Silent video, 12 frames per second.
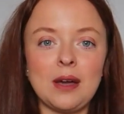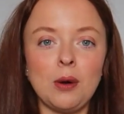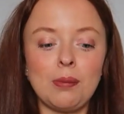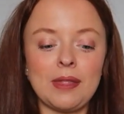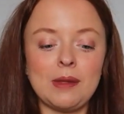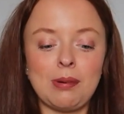it
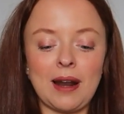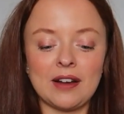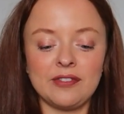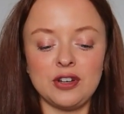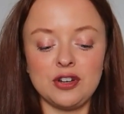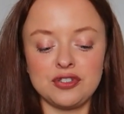up in the
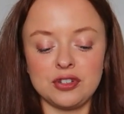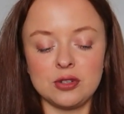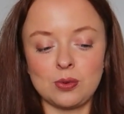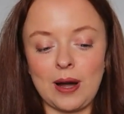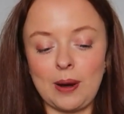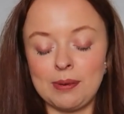black version
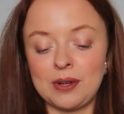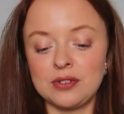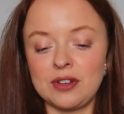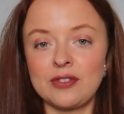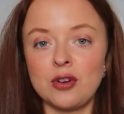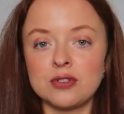as well,
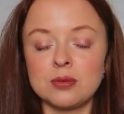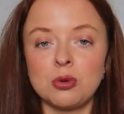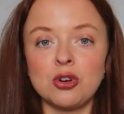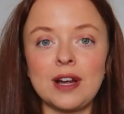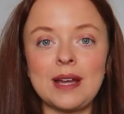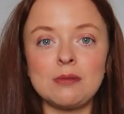because I've got some
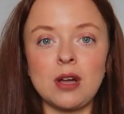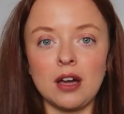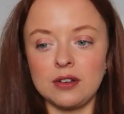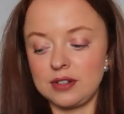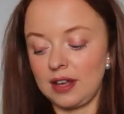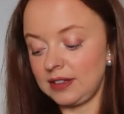cream
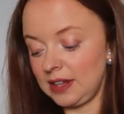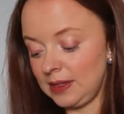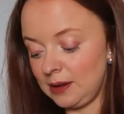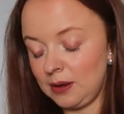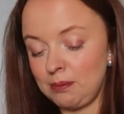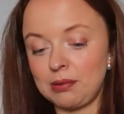coats that I think
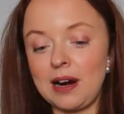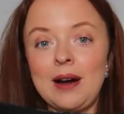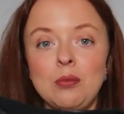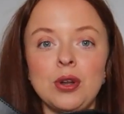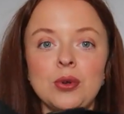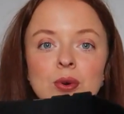the
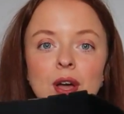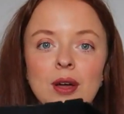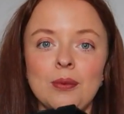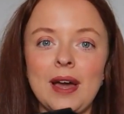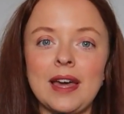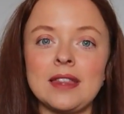brown one will go
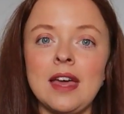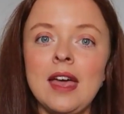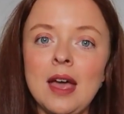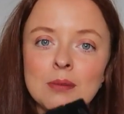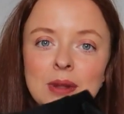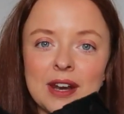with,
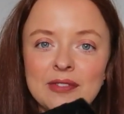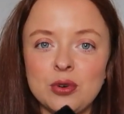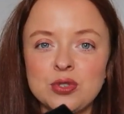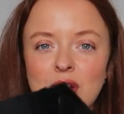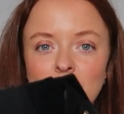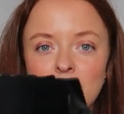but then I've
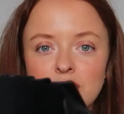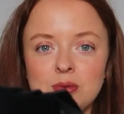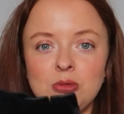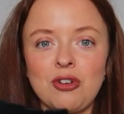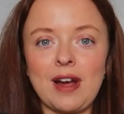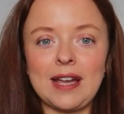also got
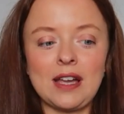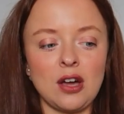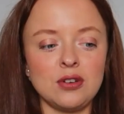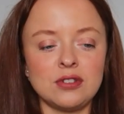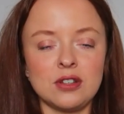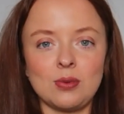some grey
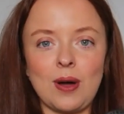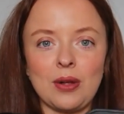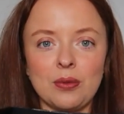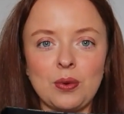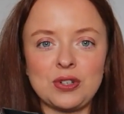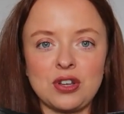coats as
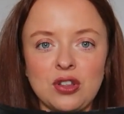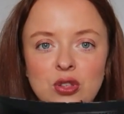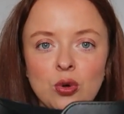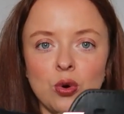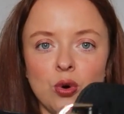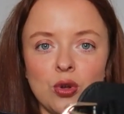well, which I
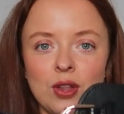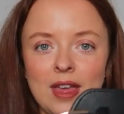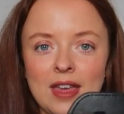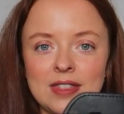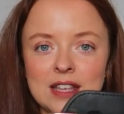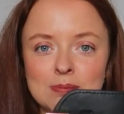thought
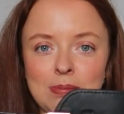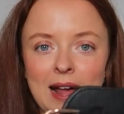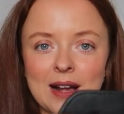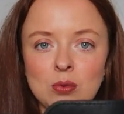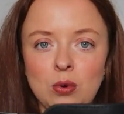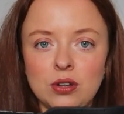this
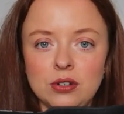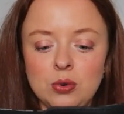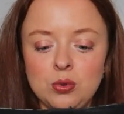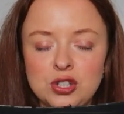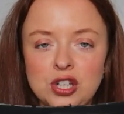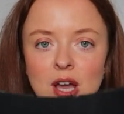black one
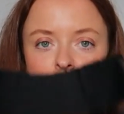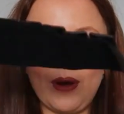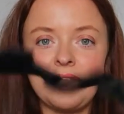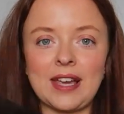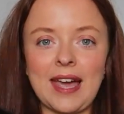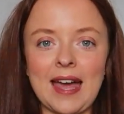would go
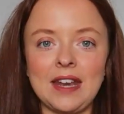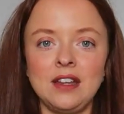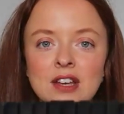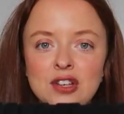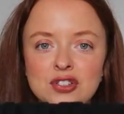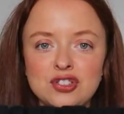with. Again,
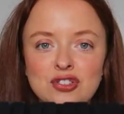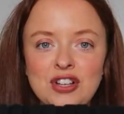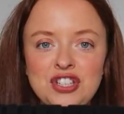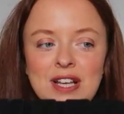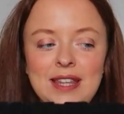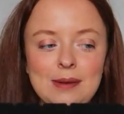
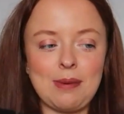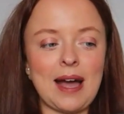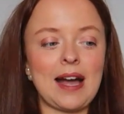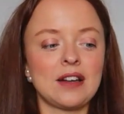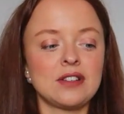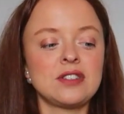stretchy in the
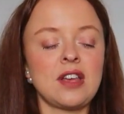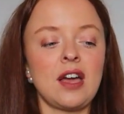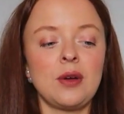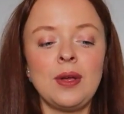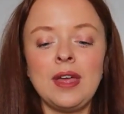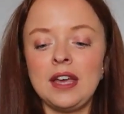back,
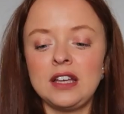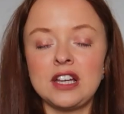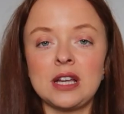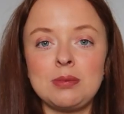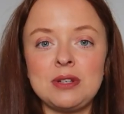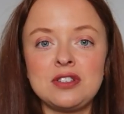so you're
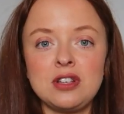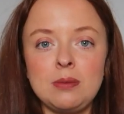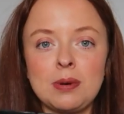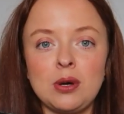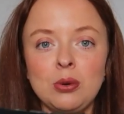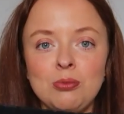going to be
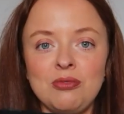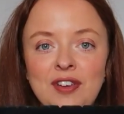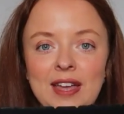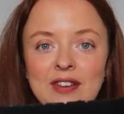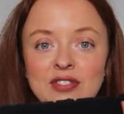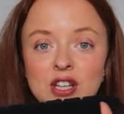super
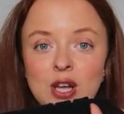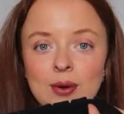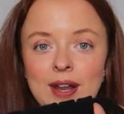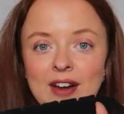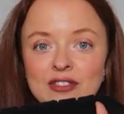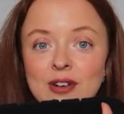comfy if you're
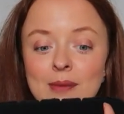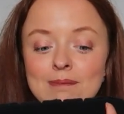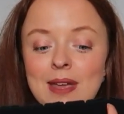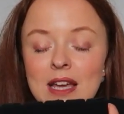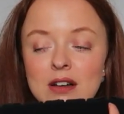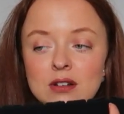going out for a
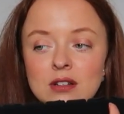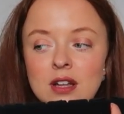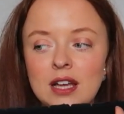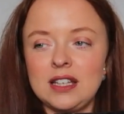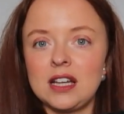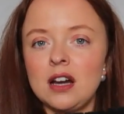meal
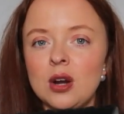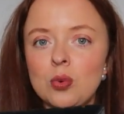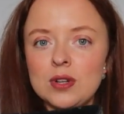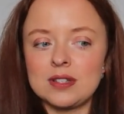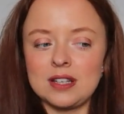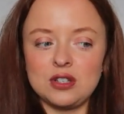and you kind of
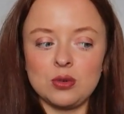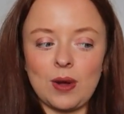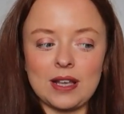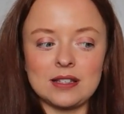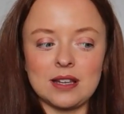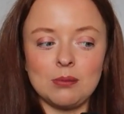want to cinch your
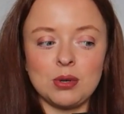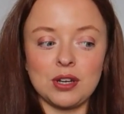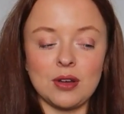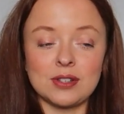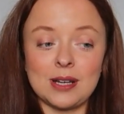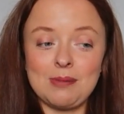waist in, but you
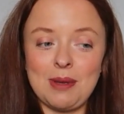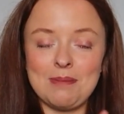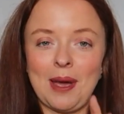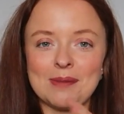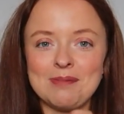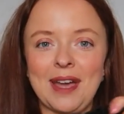know it's going to be a
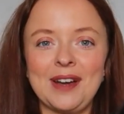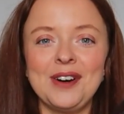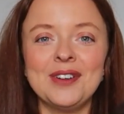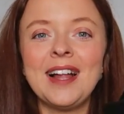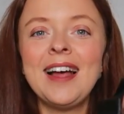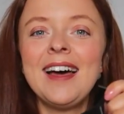big
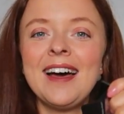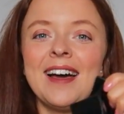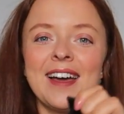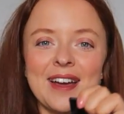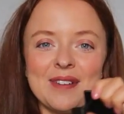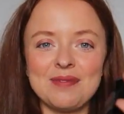meal.
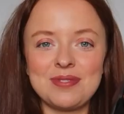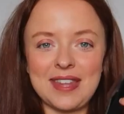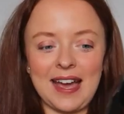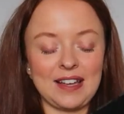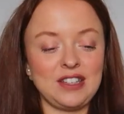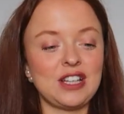
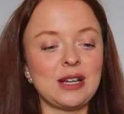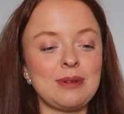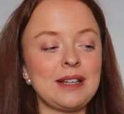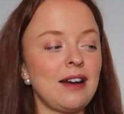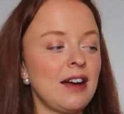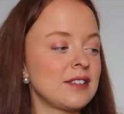Yeah, you're going to
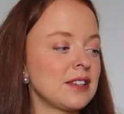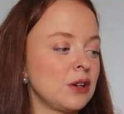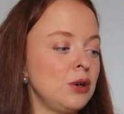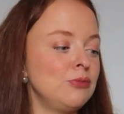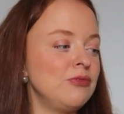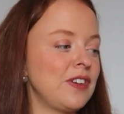be nice and
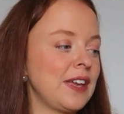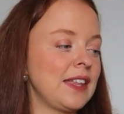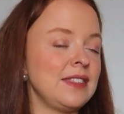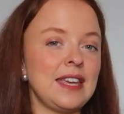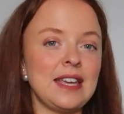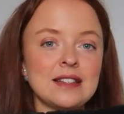comfy
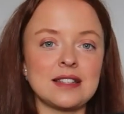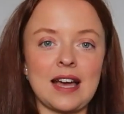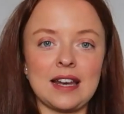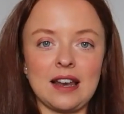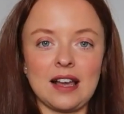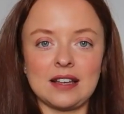in these,
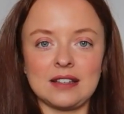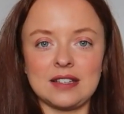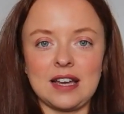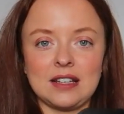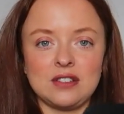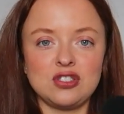and like I
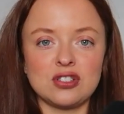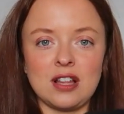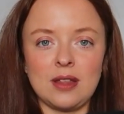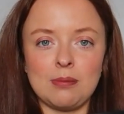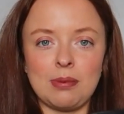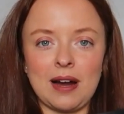said, just
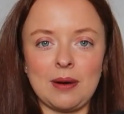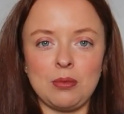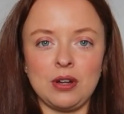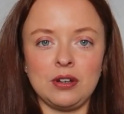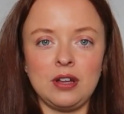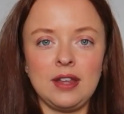like the brown
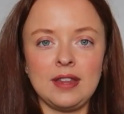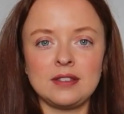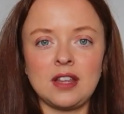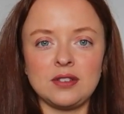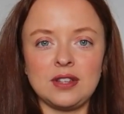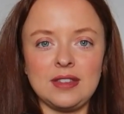one,
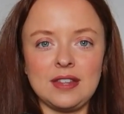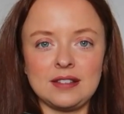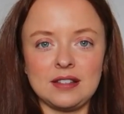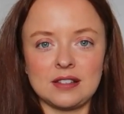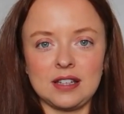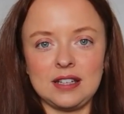don't think this
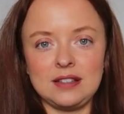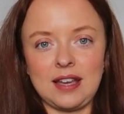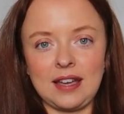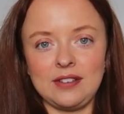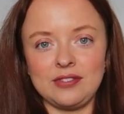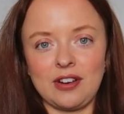is going to
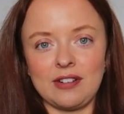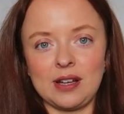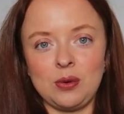date very